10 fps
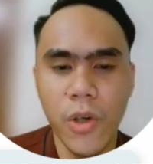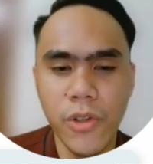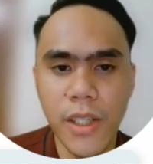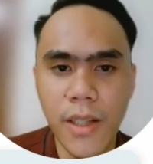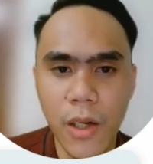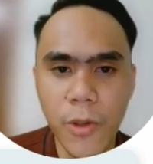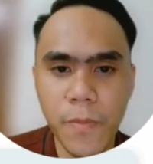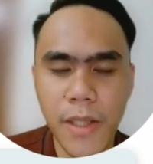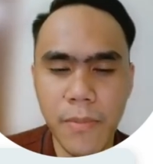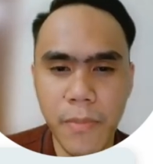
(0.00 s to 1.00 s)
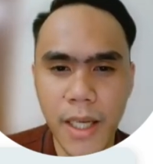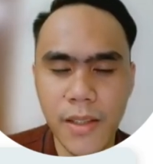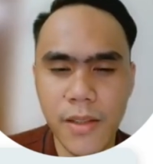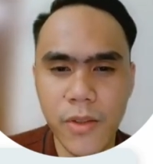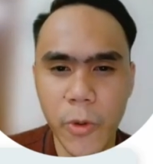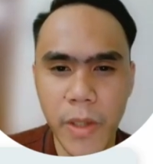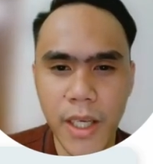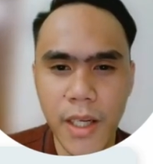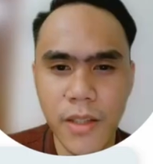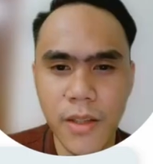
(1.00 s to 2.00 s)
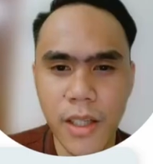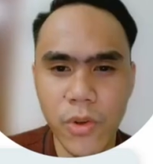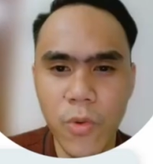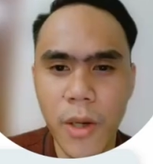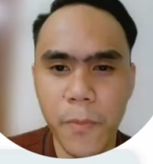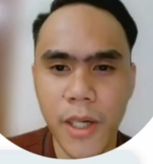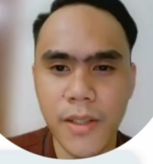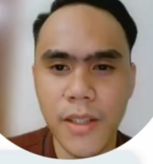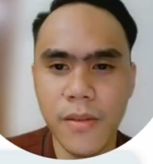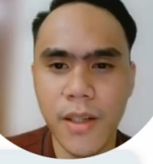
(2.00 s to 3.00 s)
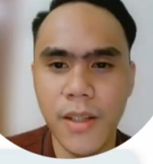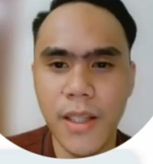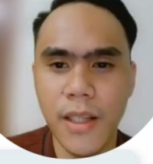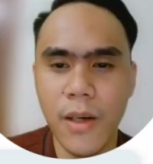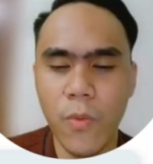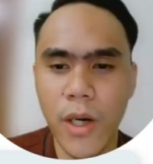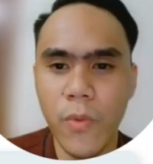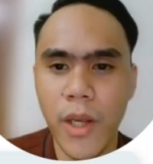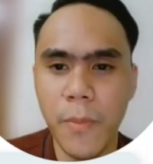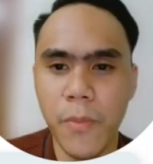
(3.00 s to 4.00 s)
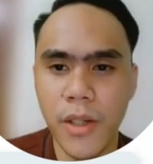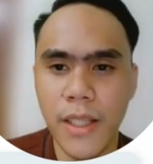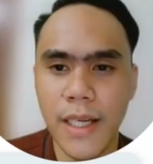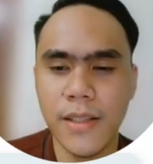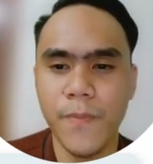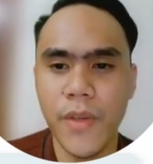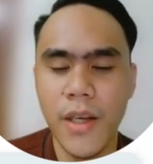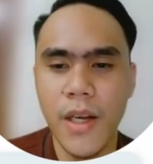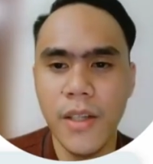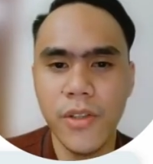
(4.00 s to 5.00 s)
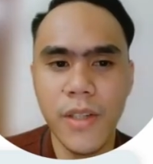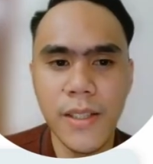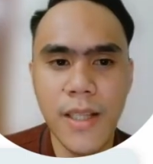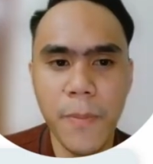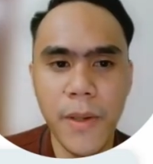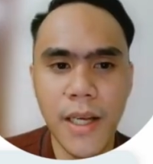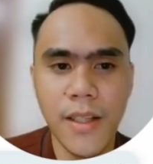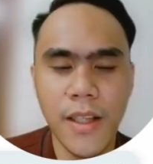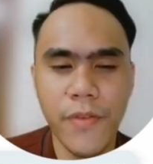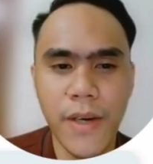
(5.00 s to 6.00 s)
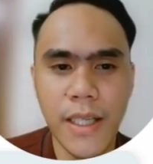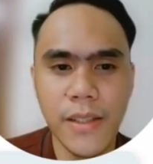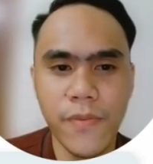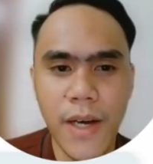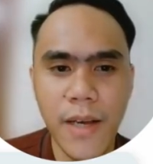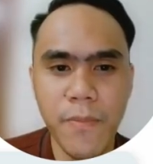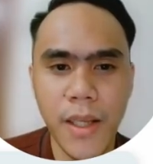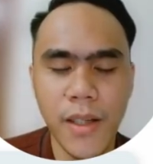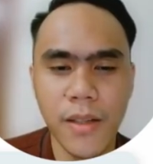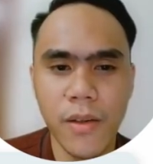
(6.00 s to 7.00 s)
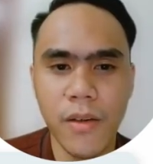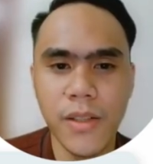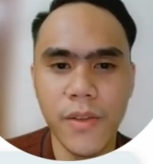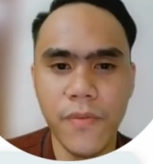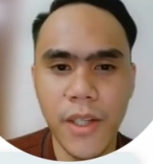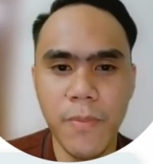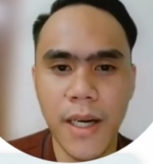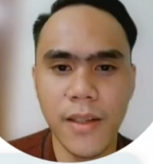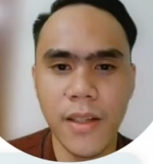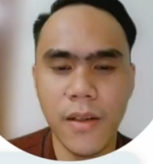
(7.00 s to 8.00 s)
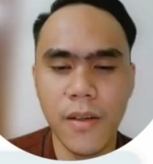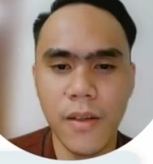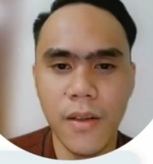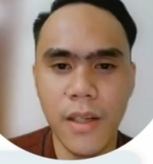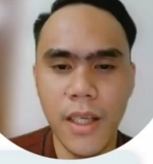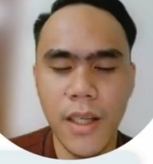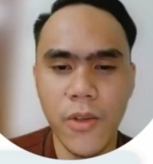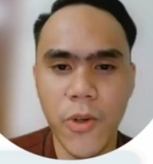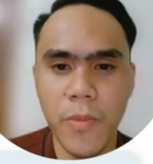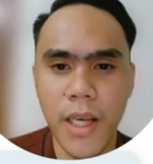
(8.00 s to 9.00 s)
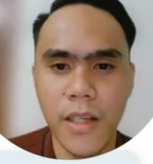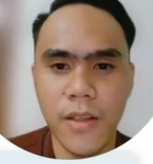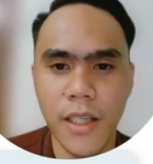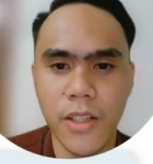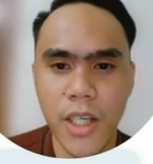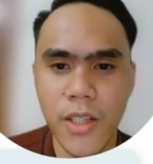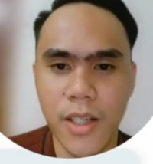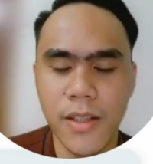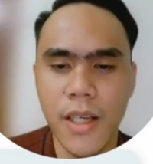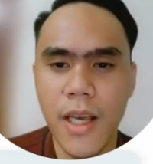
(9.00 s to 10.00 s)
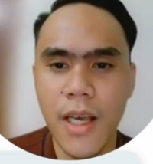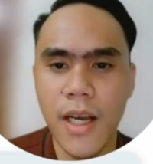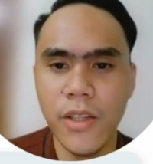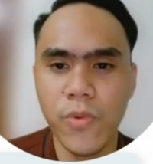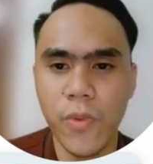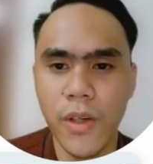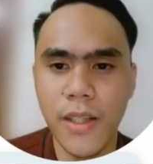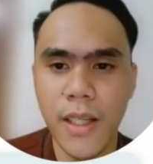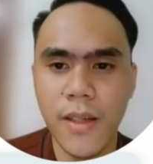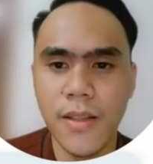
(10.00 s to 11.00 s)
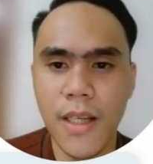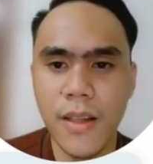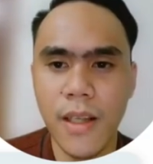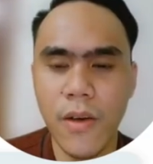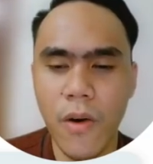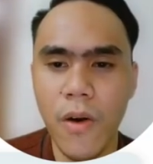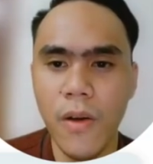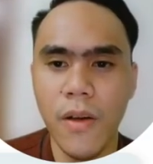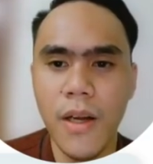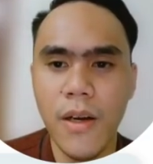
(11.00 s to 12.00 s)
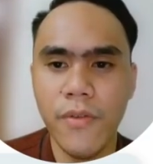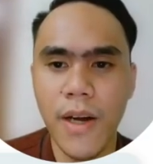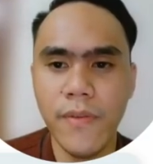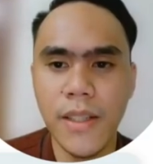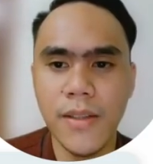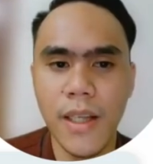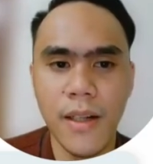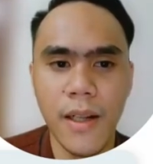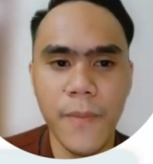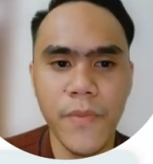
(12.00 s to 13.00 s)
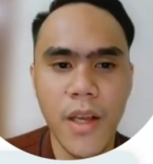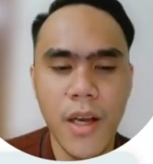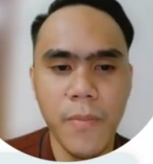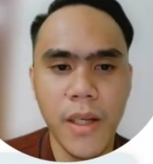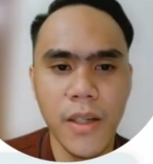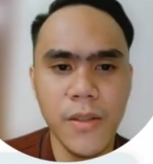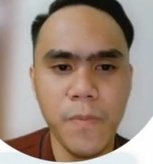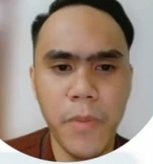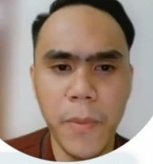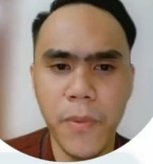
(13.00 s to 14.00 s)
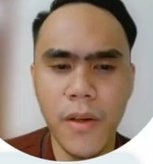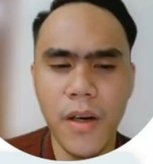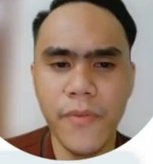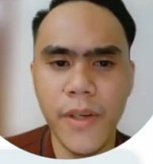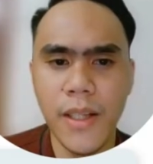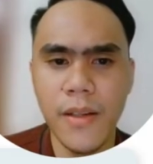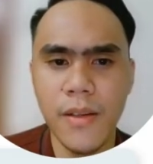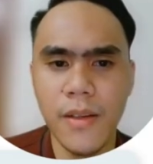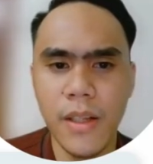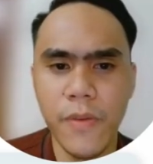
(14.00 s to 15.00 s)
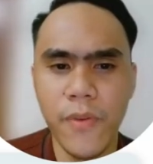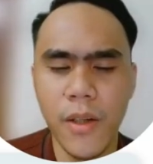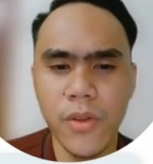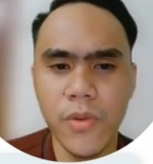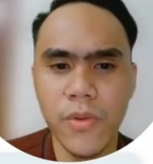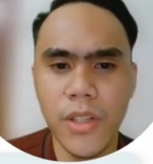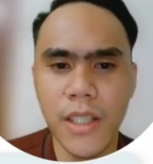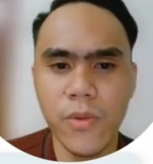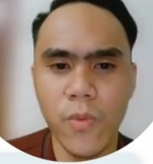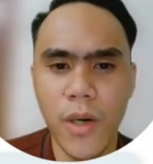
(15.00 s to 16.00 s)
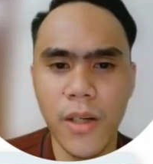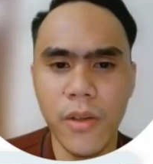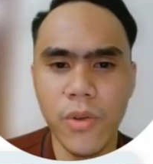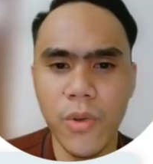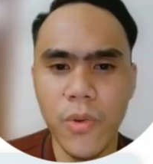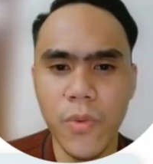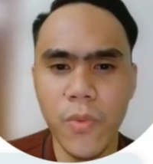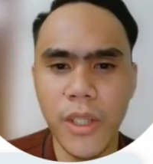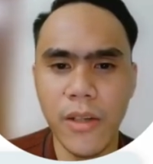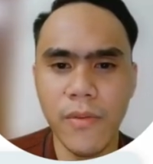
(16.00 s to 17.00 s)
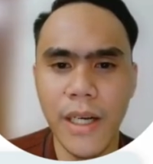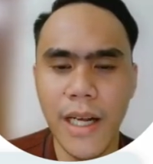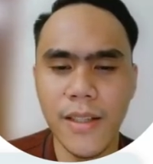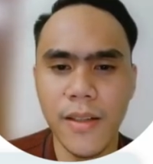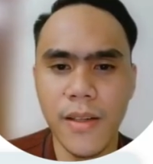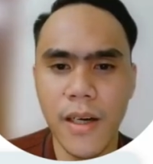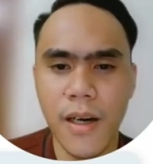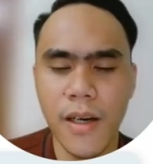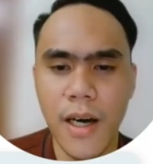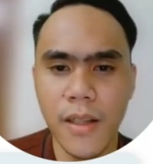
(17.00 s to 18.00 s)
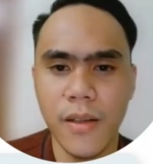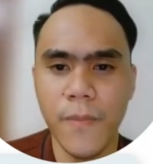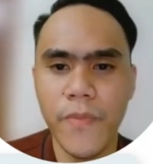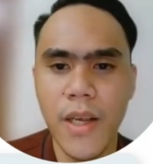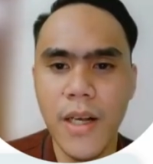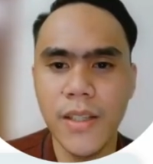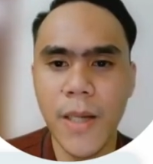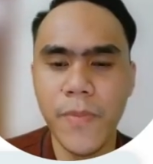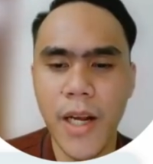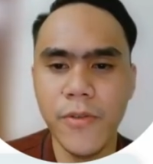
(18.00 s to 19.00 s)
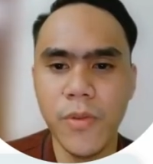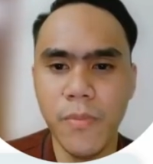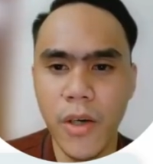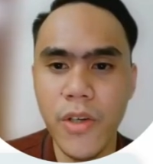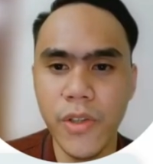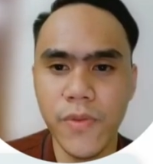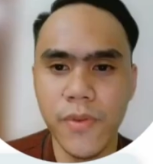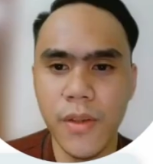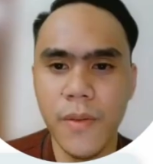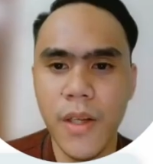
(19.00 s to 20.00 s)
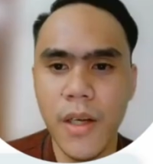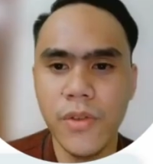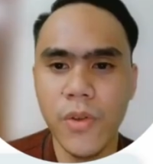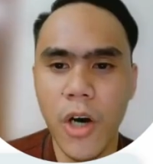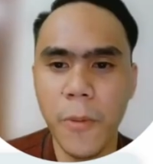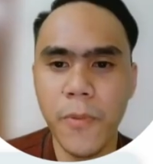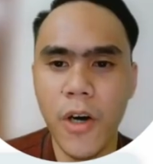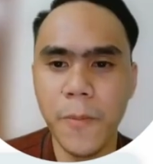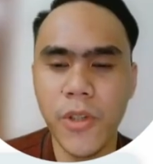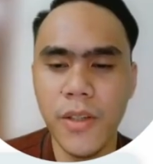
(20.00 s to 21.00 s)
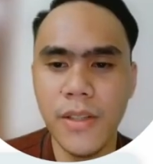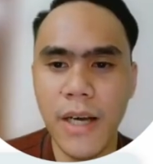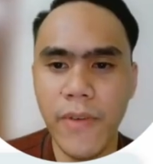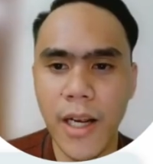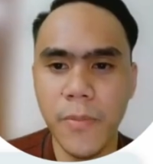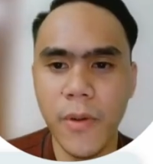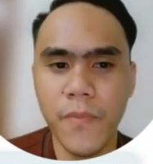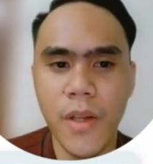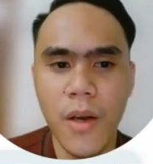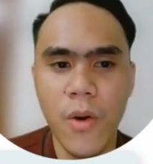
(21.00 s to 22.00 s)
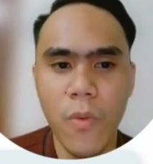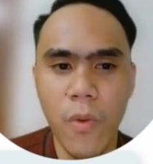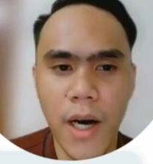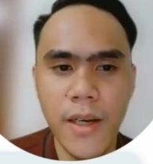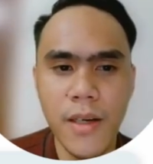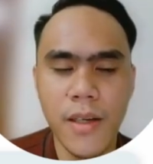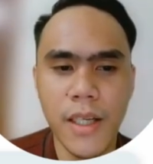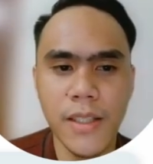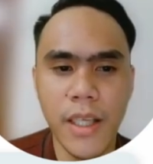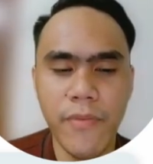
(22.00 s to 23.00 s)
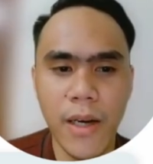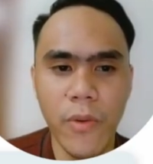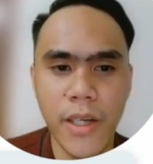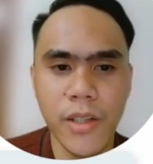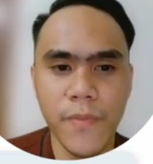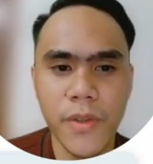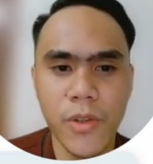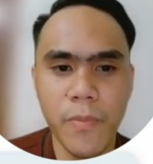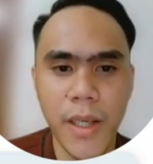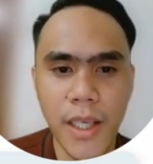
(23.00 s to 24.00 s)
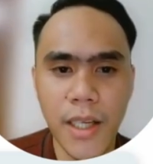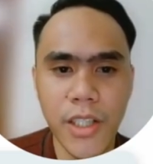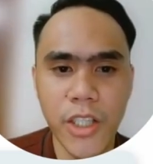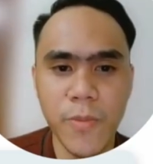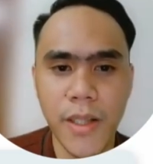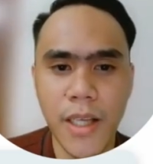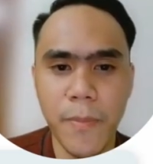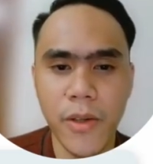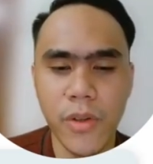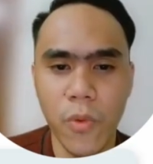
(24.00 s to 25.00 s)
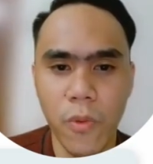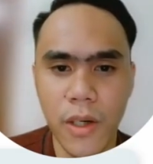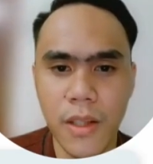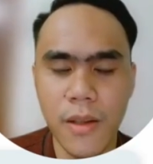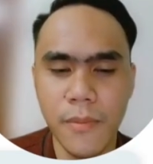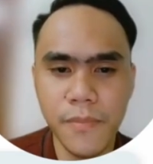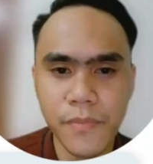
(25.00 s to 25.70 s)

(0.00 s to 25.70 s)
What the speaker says: closing the loop that makes communication a two-way process rather than a one-way broadcast. So this topic identifies five main categories of feedback that occur in communication exchanges, and it's worth understanding all five distinctly because people often default to just one or two without realizing there are other, sometimes more useful, so options available. One is evaluation, so making a judgment about the worth,